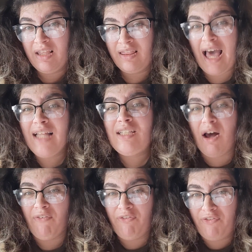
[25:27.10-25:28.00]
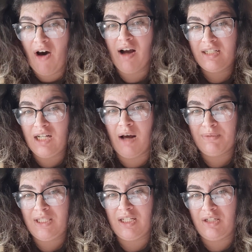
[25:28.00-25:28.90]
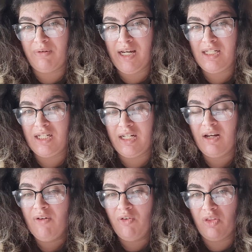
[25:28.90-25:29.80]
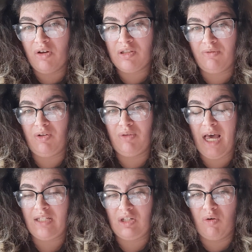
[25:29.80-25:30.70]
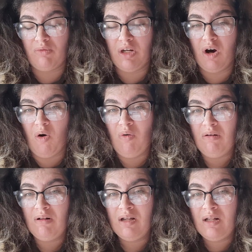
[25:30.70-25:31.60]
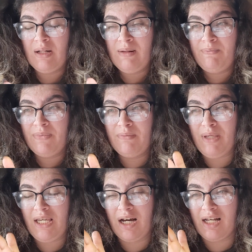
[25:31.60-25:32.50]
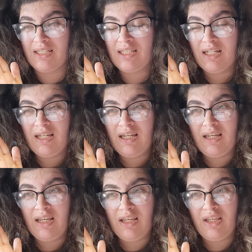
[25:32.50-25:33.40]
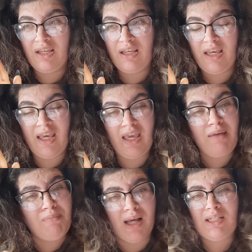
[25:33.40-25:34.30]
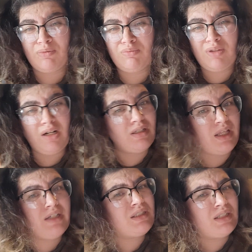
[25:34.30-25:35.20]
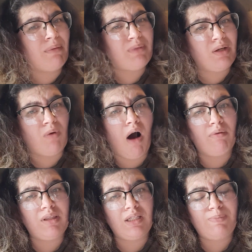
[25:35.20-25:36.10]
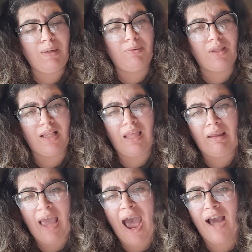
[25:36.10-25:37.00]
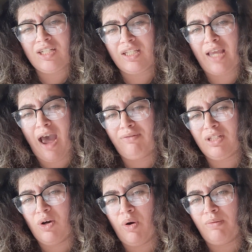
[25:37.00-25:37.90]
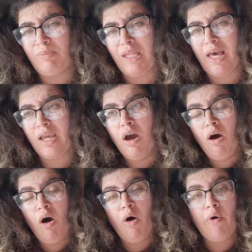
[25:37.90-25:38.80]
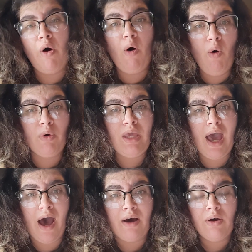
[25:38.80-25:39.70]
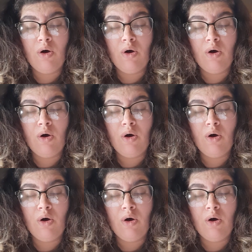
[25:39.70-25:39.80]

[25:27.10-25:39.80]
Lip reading: That's a fucked up situation for those of you that don't know, because there's something wrong with these people that they actually have to go and be like, oh yeah,